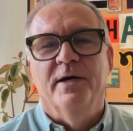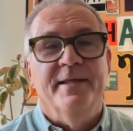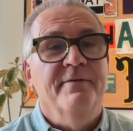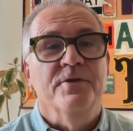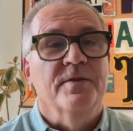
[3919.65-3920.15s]
They
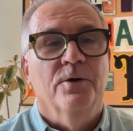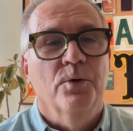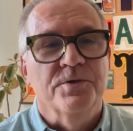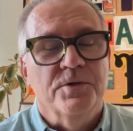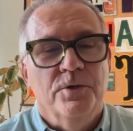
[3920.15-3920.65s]
have
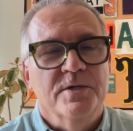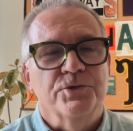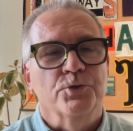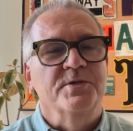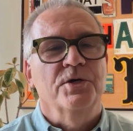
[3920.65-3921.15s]
to. U.S. is
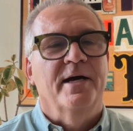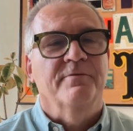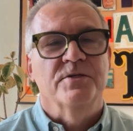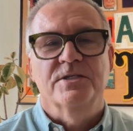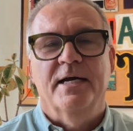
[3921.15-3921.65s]
always going to have
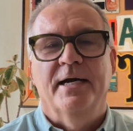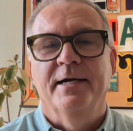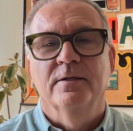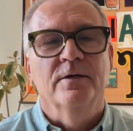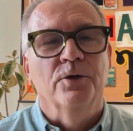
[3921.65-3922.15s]
the
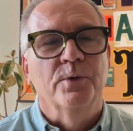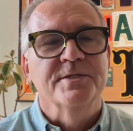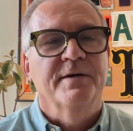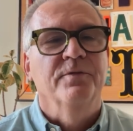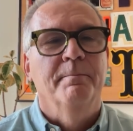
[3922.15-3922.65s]
scale and always
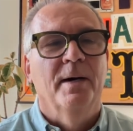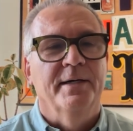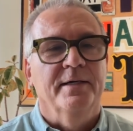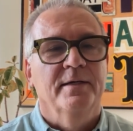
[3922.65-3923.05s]
have the money.